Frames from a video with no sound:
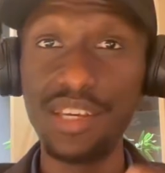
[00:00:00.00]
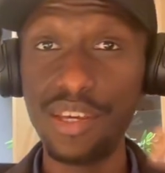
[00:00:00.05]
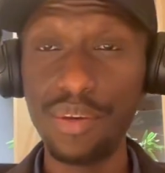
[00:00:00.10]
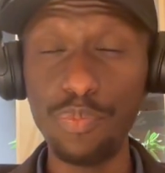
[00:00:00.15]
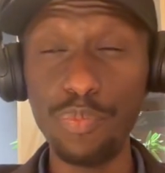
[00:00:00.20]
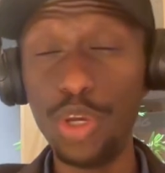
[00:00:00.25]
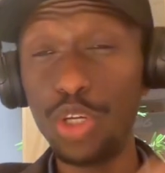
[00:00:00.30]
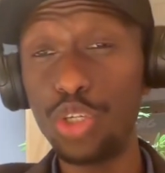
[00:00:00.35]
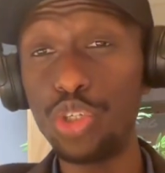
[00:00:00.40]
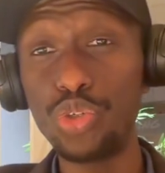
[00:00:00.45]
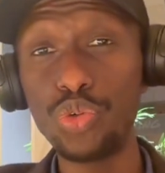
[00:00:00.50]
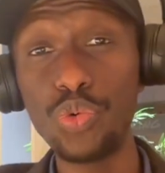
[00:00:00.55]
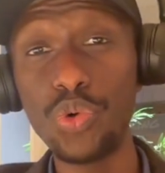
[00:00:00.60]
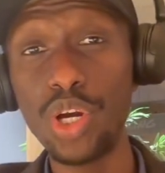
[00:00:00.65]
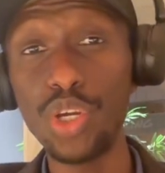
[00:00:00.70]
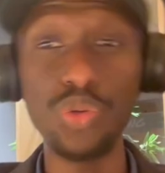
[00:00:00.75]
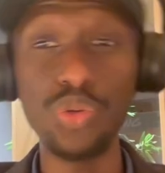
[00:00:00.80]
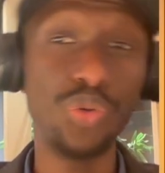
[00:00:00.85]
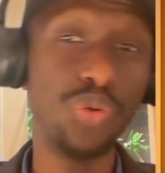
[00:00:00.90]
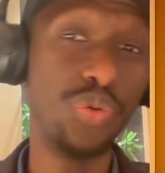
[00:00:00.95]
make
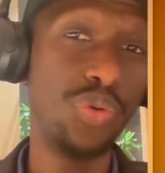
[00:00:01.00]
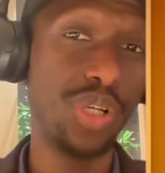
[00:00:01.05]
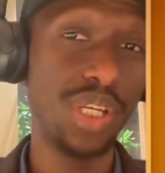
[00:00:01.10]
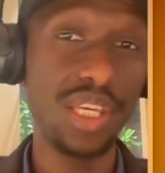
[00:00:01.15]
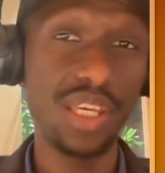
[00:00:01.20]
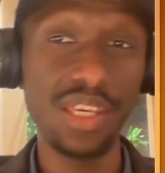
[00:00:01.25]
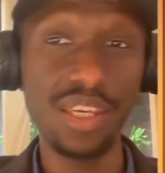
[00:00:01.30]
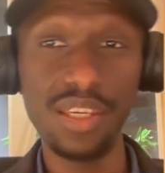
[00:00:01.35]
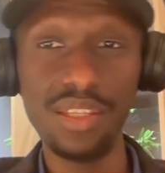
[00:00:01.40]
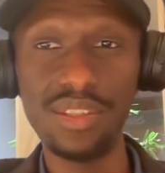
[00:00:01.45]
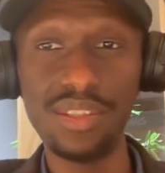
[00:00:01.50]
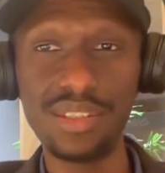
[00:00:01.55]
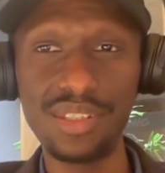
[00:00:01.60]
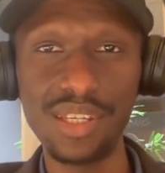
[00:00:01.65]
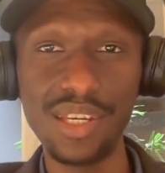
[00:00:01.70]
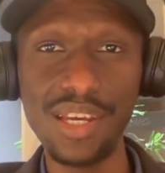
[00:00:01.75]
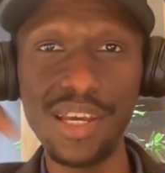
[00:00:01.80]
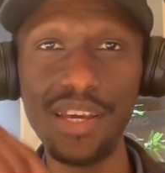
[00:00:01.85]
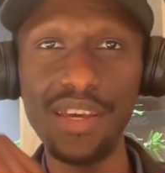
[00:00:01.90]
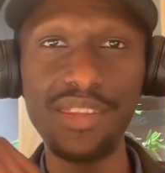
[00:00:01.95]
sure you hit
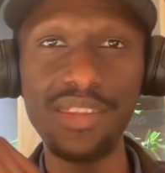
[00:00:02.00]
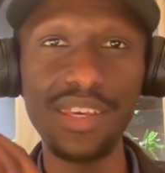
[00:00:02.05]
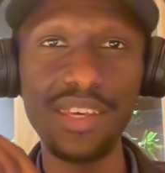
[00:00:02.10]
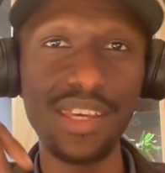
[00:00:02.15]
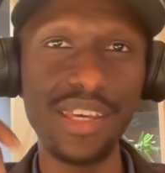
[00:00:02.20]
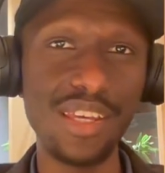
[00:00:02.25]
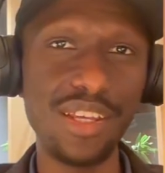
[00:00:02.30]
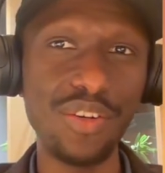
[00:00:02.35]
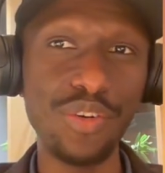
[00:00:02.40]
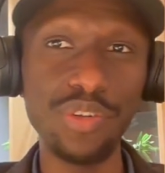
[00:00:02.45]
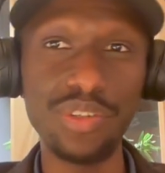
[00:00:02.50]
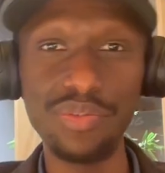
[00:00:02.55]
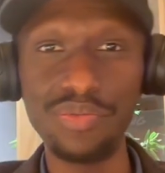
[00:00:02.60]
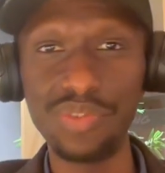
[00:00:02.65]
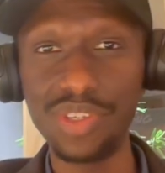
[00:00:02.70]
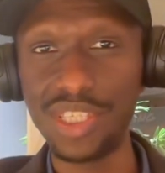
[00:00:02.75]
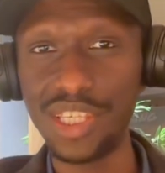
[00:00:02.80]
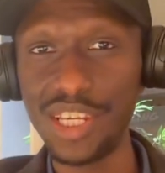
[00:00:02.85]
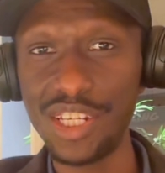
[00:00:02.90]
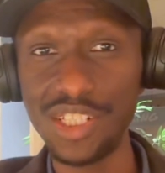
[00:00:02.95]
the
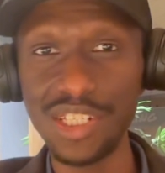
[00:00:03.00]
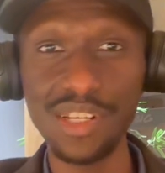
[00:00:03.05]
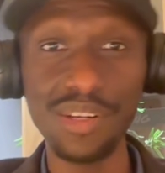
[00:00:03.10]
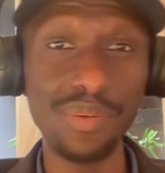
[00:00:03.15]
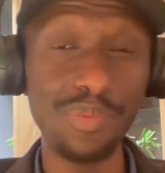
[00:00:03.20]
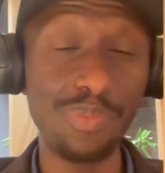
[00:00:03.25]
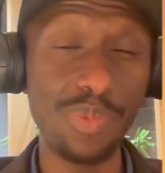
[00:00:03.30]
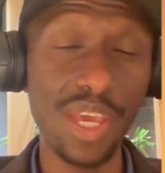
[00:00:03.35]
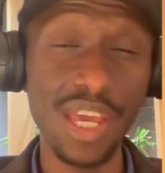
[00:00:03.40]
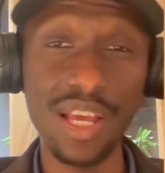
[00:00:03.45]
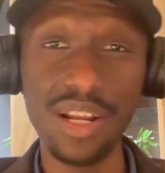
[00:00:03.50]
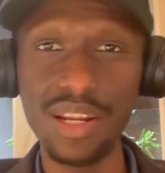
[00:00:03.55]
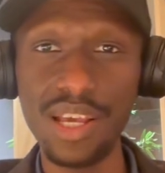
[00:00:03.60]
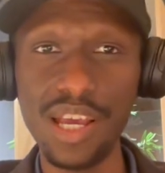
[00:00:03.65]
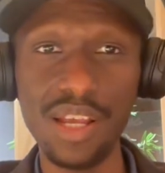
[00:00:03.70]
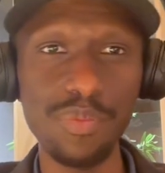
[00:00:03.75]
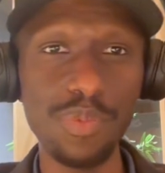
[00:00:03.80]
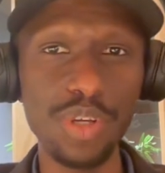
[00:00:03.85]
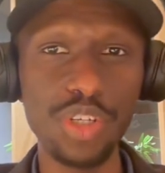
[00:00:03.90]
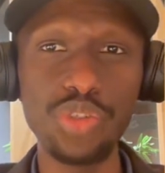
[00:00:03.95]
notification bell
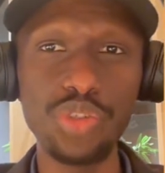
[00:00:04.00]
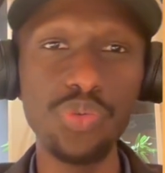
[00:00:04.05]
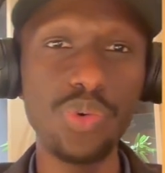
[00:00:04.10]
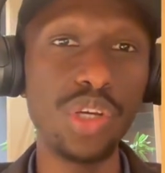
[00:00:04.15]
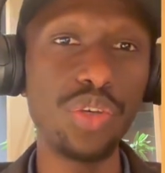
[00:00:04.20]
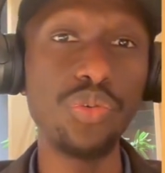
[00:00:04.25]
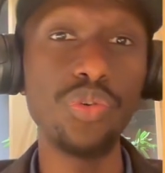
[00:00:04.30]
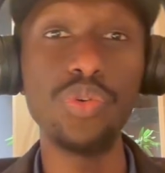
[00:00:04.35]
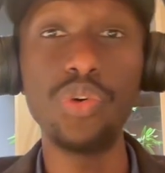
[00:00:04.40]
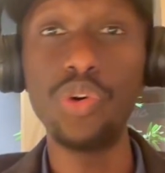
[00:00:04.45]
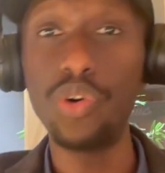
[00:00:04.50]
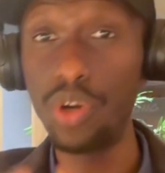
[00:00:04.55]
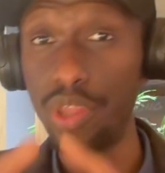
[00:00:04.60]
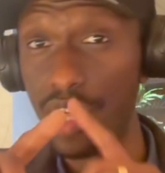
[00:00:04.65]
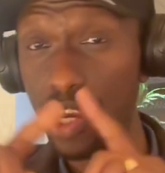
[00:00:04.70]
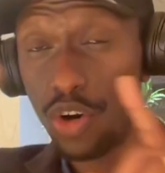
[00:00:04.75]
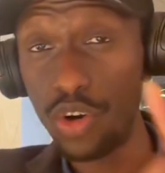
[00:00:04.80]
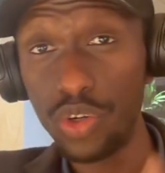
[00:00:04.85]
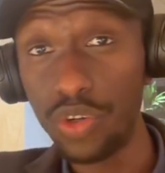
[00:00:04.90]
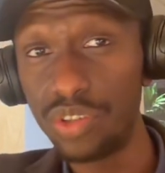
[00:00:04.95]
and make sure
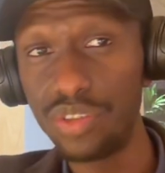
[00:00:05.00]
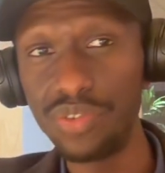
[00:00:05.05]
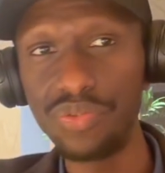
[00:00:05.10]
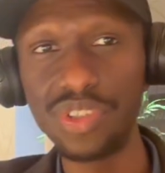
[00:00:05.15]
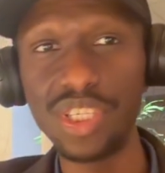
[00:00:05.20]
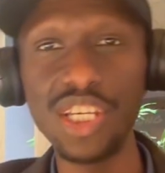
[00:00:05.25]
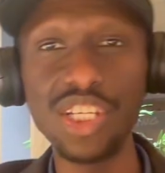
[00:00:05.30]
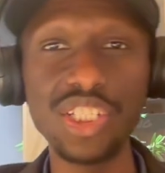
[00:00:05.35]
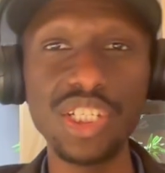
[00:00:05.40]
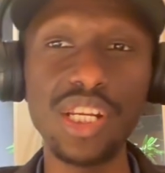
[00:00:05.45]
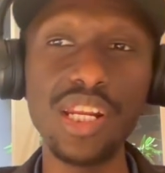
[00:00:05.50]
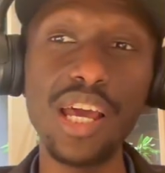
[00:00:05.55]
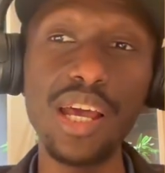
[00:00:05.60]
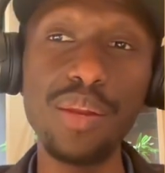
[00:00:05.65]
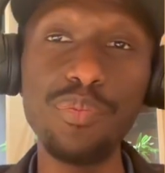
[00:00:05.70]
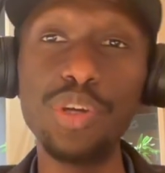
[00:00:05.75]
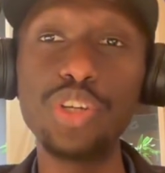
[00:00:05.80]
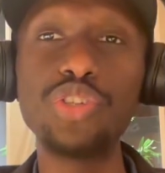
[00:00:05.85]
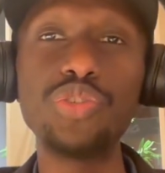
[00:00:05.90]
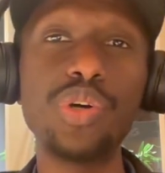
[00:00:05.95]
the all notification,
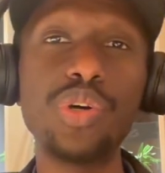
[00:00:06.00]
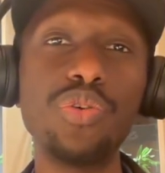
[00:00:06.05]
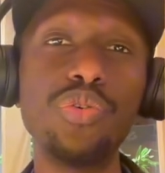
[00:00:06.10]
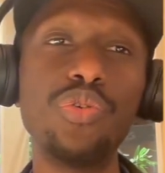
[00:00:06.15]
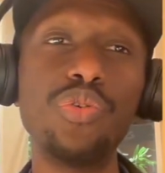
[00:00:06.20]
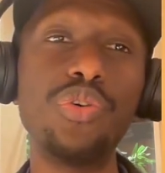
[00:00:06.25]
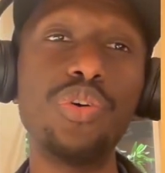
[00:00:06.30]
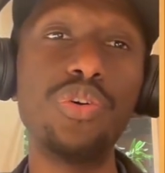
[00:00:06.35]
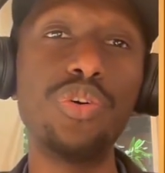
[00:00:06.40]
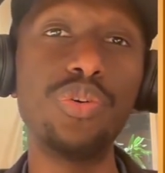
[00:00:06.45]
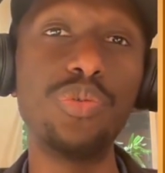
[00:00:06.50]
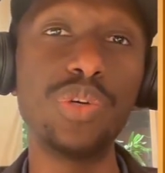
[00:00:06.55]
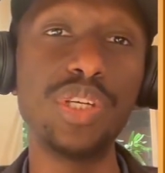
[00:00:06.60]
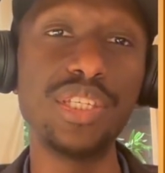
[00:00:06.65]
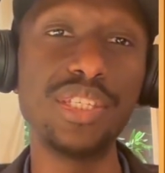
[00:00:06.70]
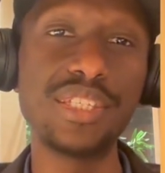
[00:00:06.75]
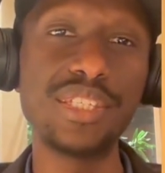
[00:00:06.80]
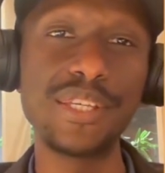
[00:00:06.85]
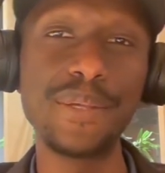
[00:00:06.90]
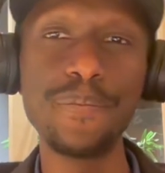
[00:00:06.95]
and make sure you
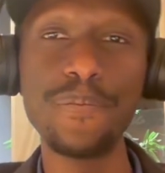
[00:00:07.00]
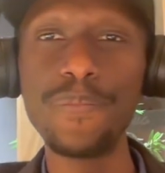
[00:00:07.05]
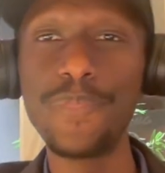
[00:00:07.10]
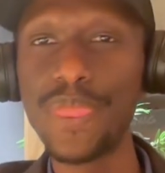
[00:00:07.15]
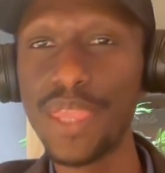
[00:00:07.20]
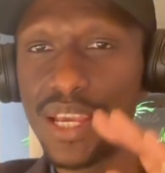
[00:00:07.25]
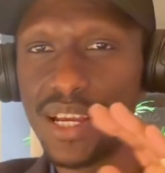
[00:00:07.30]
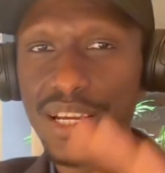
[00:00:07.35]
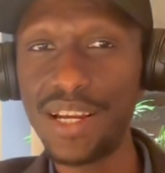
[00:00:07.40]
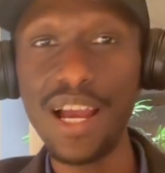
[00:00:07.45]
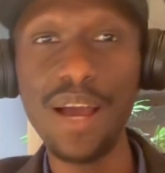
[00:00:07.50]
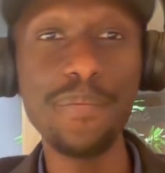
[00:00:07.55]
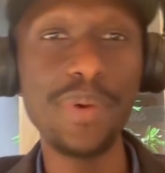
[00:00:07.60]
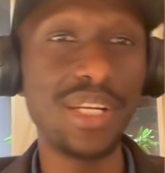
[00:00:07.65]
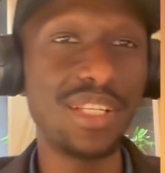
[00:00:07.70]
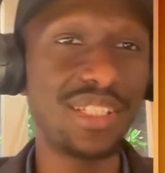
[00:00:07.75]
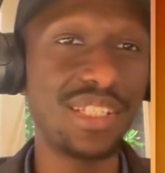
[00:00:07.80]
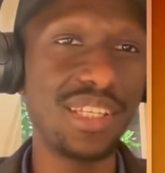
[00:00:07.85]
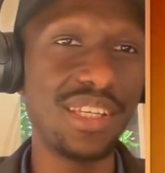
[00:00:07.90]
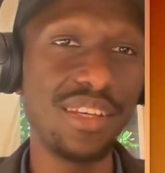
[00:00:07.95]
always come
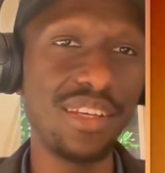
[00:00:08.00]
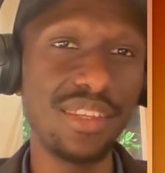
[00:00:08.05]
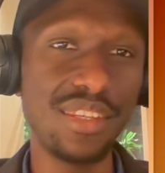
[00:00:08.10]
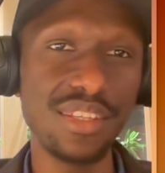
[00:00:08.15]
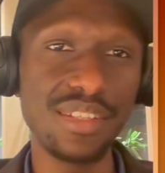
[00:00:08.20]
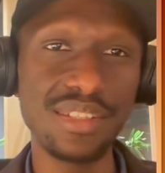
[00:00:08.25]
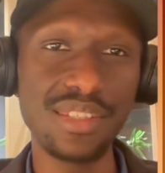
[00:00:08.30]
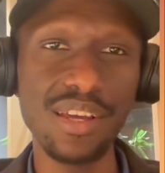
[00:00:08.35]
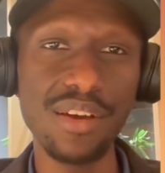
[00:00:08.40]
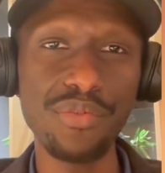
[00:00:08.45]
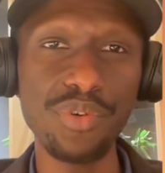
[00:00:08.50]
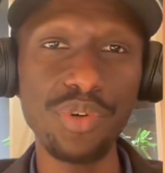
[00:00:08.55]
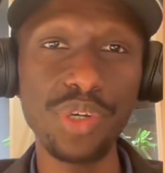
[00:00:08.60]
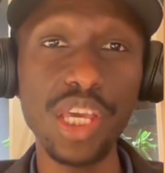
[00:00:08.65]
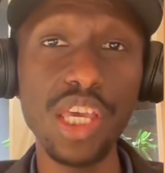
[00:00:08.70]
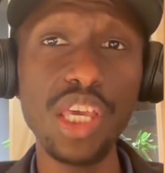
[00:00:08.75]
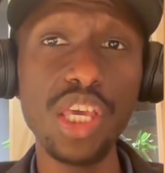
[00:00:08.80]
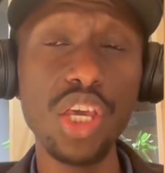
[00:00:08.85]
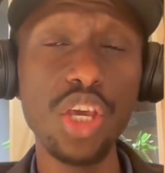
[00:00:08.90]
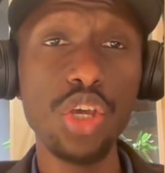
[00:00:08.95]
and see this stuff.
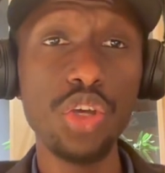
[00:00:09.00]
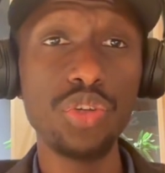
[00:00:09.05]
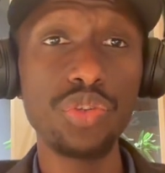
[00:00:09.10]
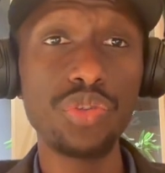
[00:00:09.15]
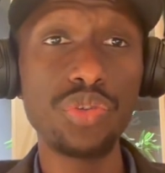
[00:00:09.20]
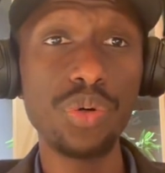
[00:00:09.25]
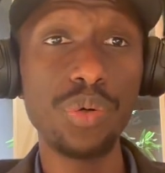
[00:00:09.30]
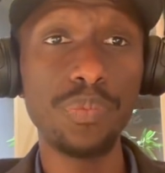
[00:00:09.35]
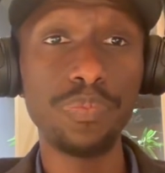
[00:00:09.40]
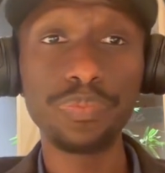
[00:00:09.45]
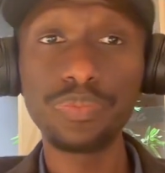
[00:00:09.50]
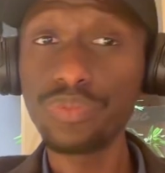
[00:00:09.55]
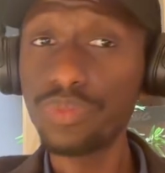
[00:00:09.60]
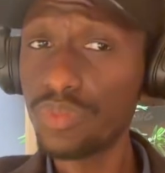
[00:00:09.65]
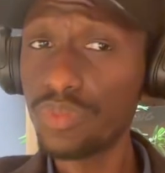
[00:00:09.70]
Okay. So